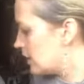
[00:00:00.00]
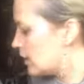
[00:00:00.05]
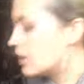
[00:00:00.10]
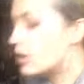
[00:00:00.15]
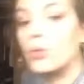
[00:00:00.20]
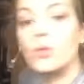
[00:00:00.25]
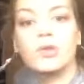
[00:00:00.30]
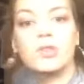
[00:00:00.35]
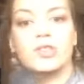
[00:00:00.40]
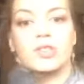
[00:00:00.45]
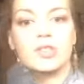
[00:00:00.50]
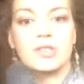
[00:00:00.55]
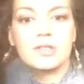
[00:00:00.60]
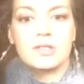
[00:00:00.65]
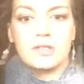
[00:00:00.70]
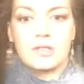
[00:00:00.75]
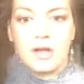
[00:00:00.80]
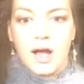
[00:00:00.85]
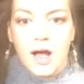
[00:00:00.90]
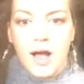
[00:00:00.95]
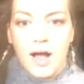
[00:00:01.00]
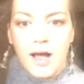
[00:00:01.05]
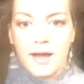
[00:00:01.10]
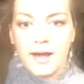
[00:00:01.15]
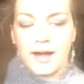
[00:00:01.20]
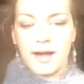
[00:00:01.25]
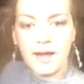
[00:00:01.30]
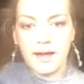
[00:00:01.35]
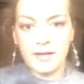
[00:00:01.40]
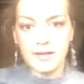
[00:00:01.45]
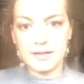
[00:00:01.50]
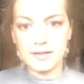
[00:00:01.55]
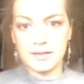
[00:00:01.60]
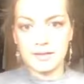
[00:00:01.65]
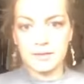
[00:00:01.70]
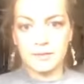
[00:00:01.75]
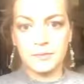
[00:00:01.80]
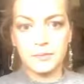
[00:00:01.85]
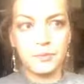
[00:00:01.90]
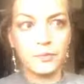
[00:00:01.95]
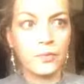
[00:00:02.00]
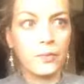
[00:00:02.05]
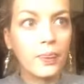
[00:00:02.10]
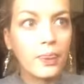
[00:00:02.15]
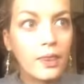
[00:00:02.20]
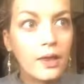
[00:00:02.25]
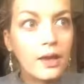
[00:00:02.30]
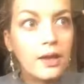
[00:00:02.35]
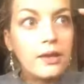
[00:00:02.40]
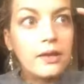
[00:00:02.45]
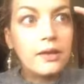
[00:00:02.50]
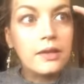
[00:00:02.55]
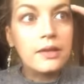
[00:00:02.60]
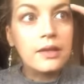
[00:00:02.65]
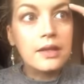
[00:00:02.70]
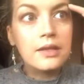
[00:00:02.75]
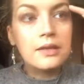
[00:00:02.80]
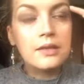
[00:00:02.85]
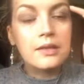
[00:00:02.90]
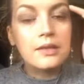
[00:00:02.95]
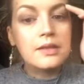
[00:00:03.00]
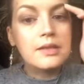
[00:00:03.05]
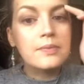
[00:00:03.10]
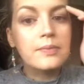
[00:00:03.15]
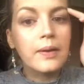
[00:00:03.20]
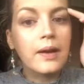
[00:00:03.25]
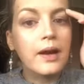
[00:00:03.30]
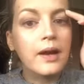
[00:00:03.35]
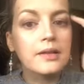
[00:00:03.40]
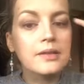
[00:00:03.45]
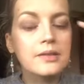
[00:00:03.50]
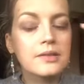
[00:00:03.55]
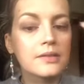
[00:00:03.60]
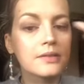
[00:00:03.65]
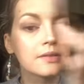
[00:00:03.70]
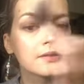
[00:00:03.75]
which is to highlight this part